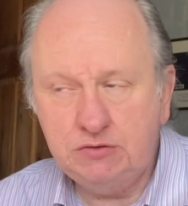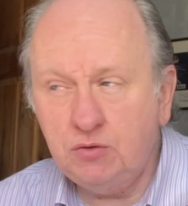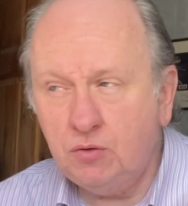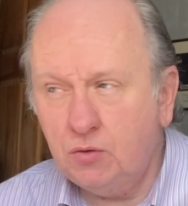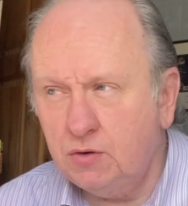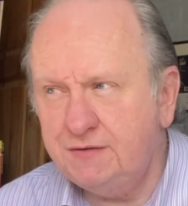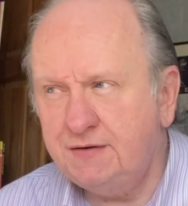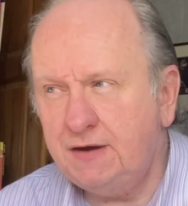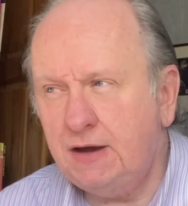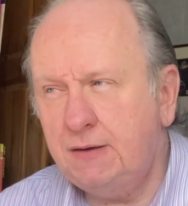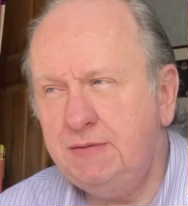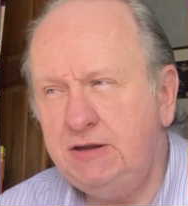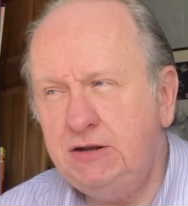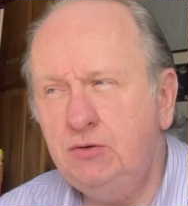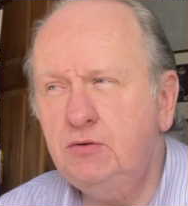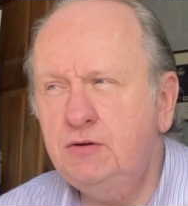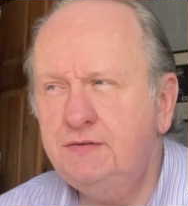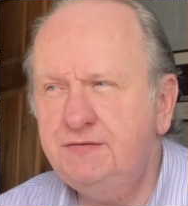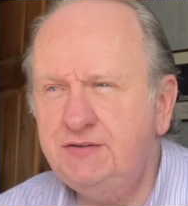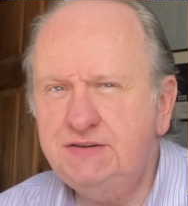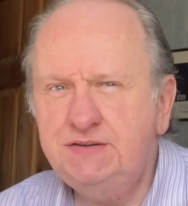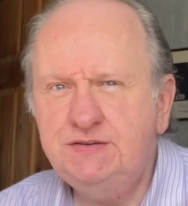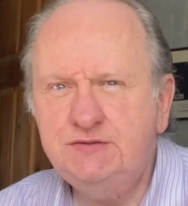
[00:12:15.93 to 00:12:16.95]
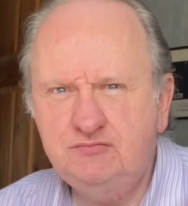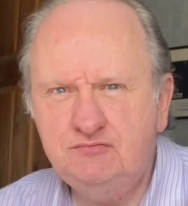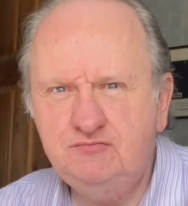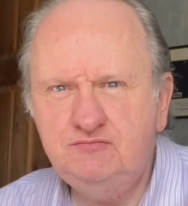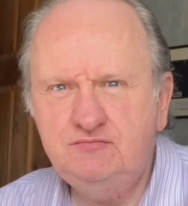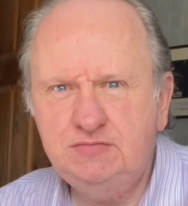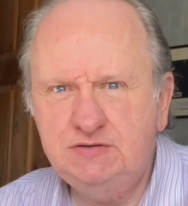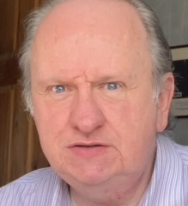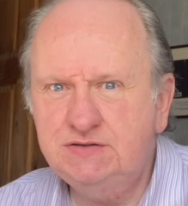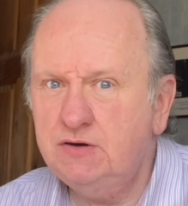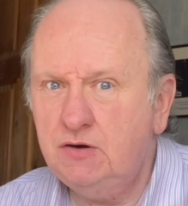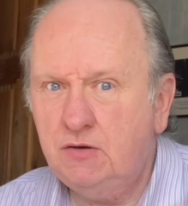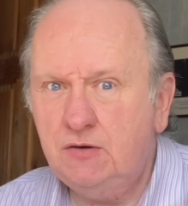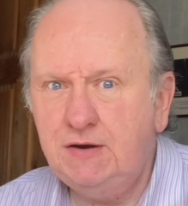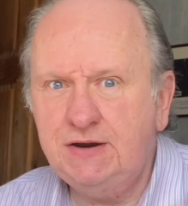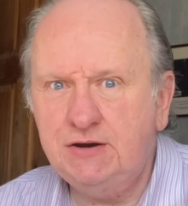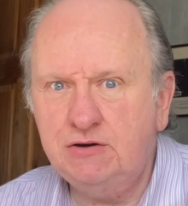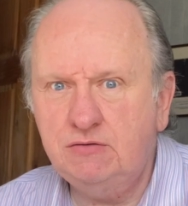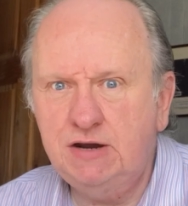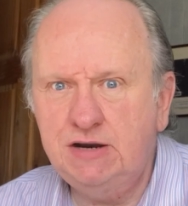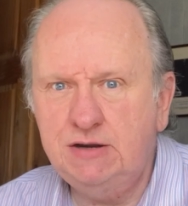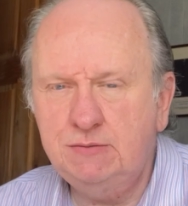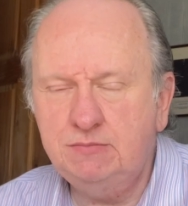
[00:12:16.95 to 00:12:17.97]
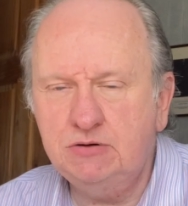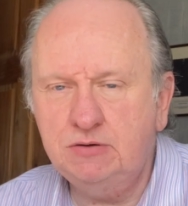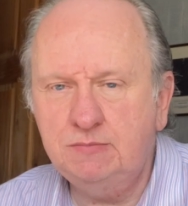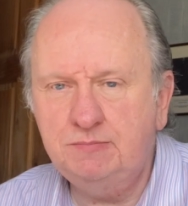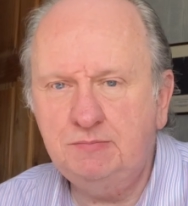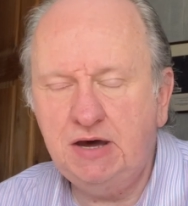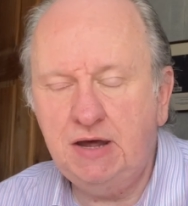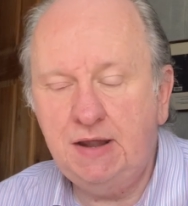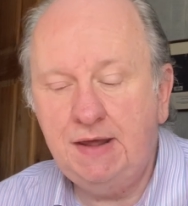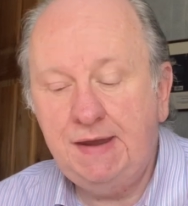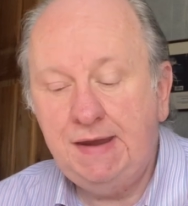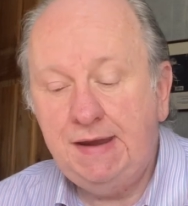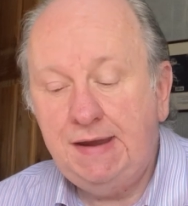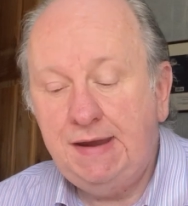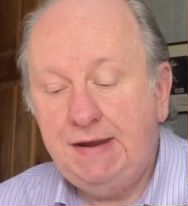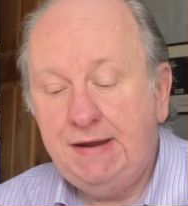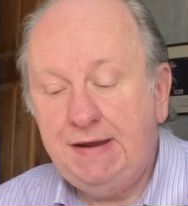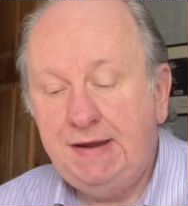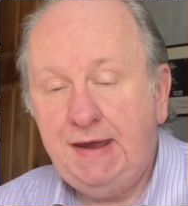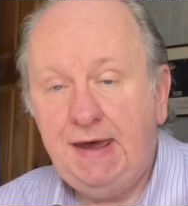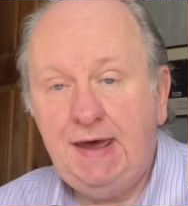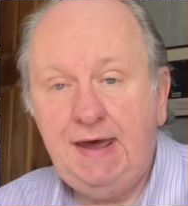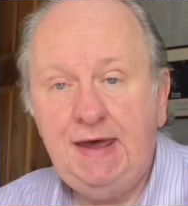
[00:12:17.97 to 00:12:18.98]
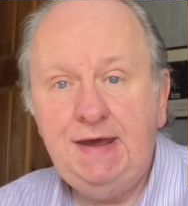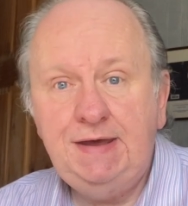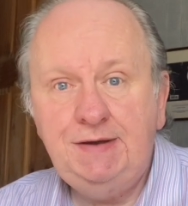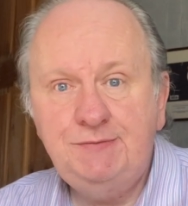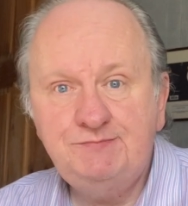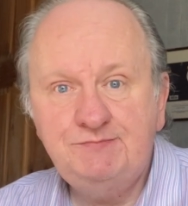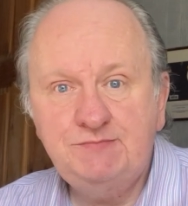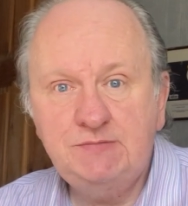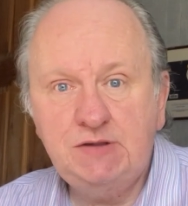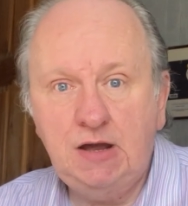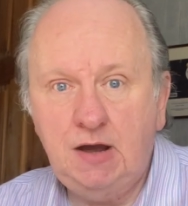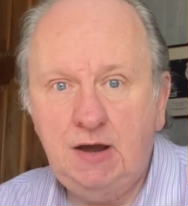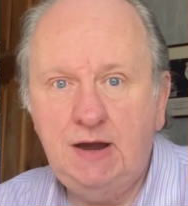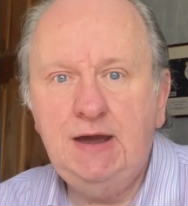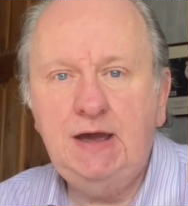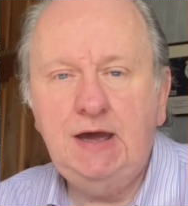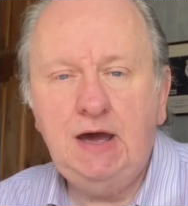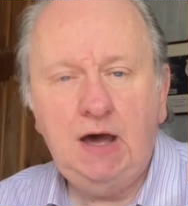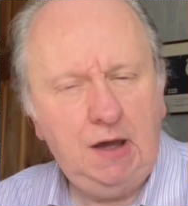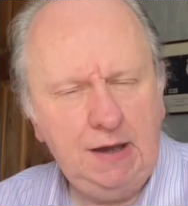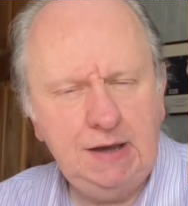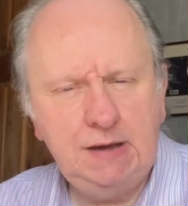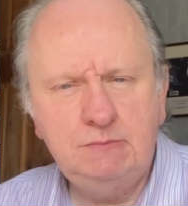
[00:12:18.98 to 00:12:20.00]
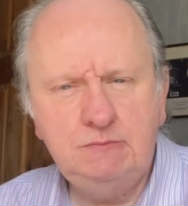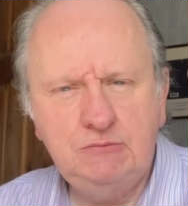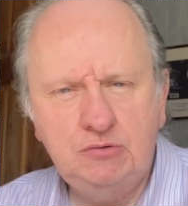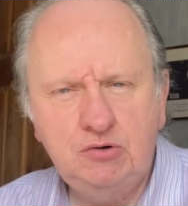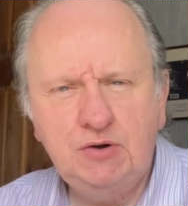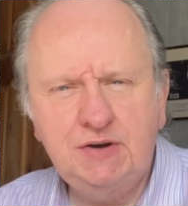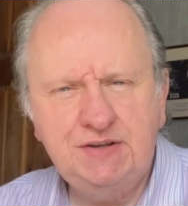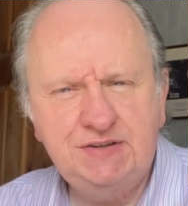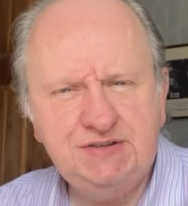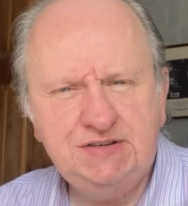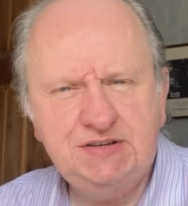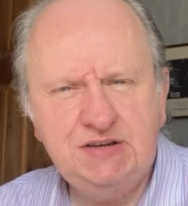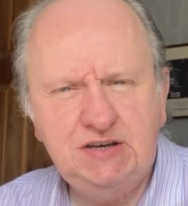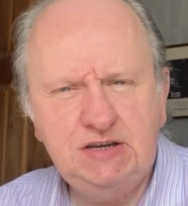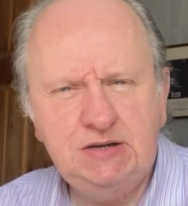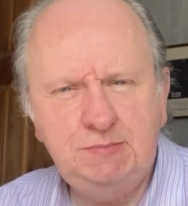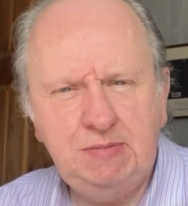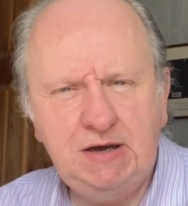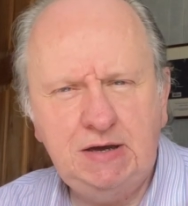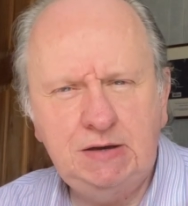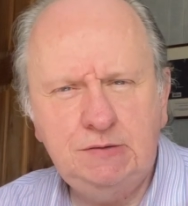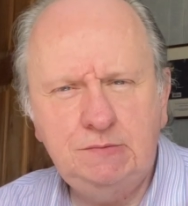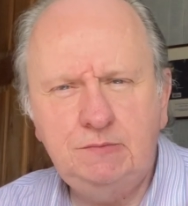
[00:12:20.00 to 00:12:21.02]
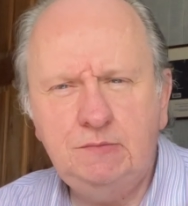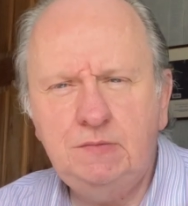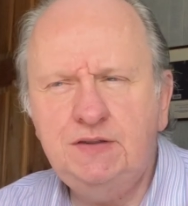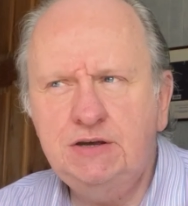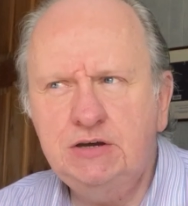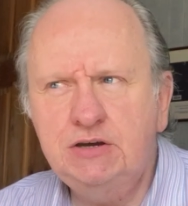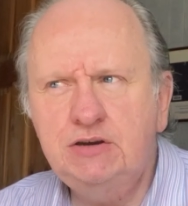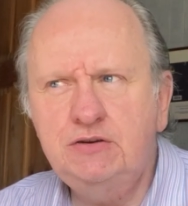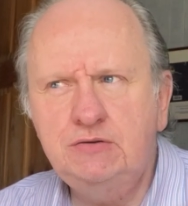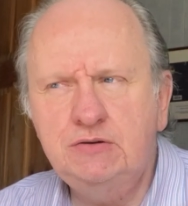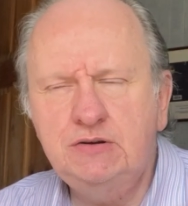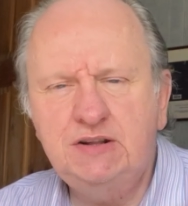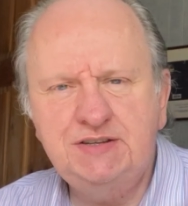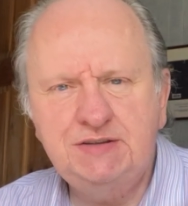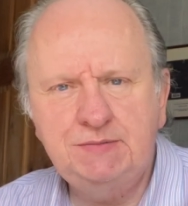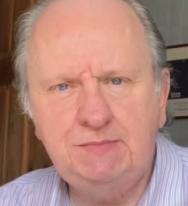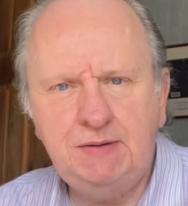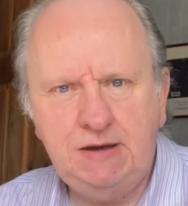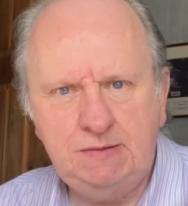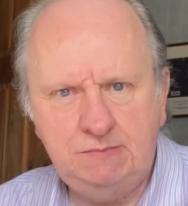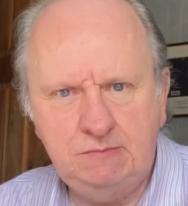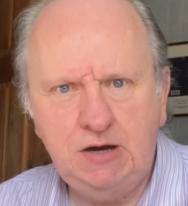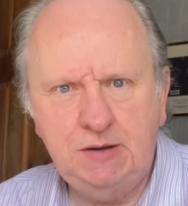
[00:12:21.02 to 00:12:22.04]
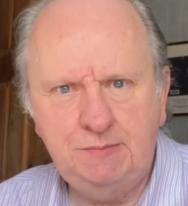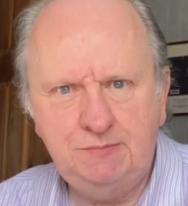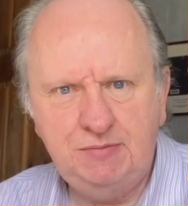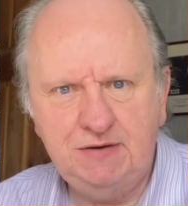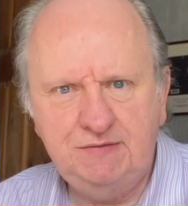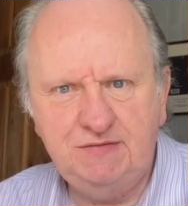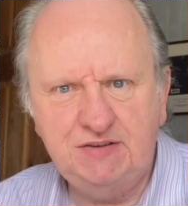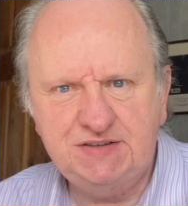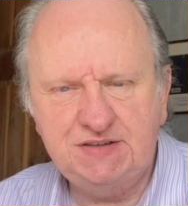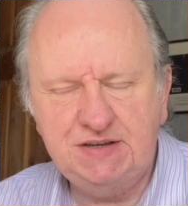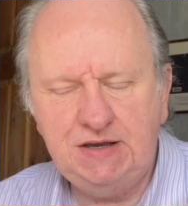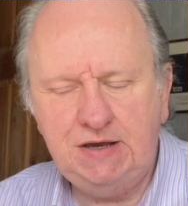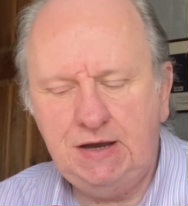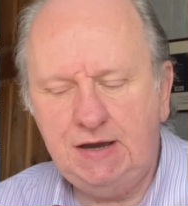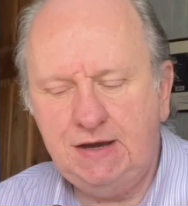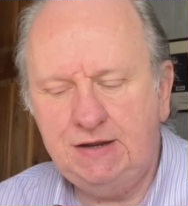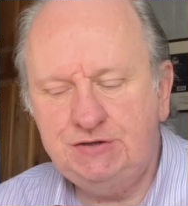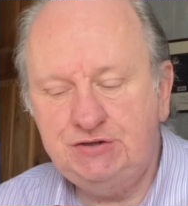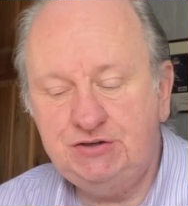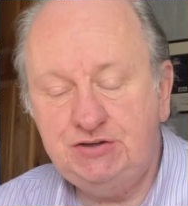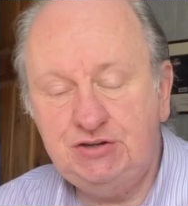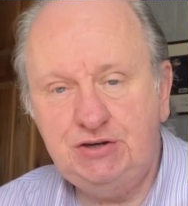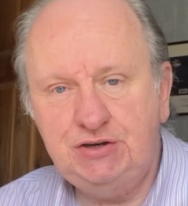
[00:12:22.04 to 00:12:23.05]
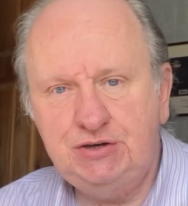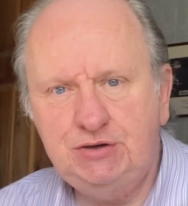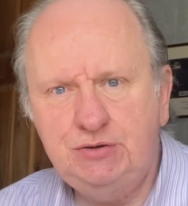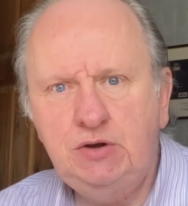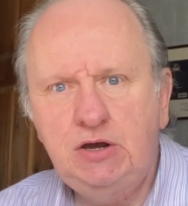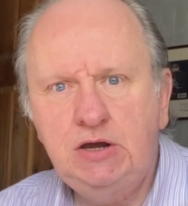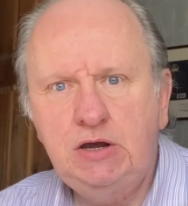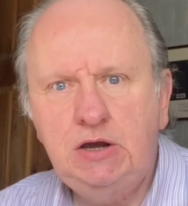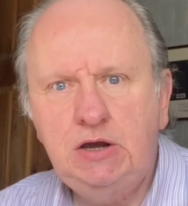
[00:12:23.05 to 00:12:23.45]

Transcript: All of it is quite incredible, but I am more concerned about than Google is about my privacy, and two,